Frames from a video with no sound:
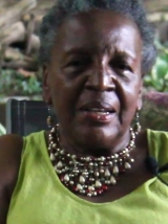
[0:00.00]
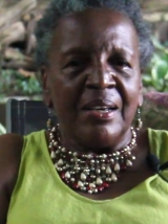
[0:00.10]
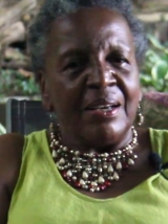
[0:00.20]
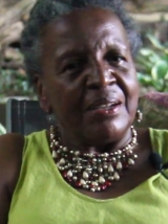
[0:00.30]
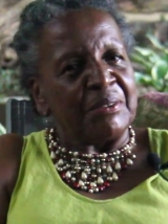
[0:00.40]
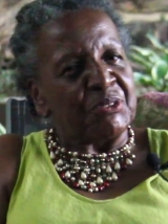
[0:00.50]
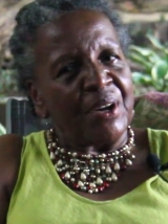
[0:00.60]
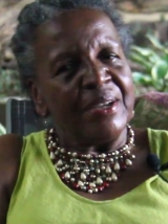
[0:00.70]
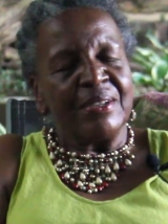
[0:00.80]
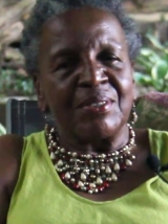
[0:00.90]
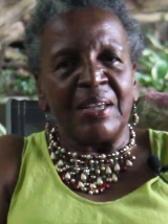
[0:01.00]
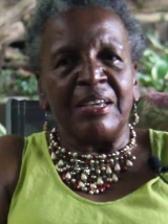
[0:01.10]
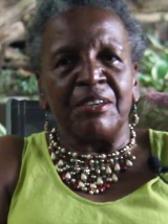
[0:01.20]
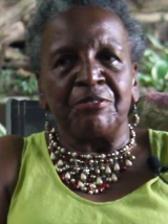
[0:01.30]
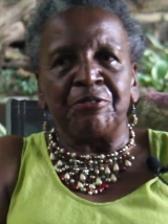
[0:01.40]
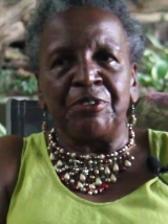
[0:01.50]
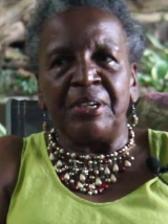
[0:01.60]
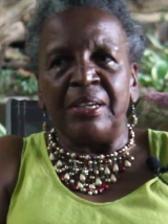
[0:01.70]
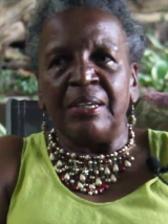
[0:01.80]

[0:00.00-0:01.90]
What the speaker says: And I'm trying to think if we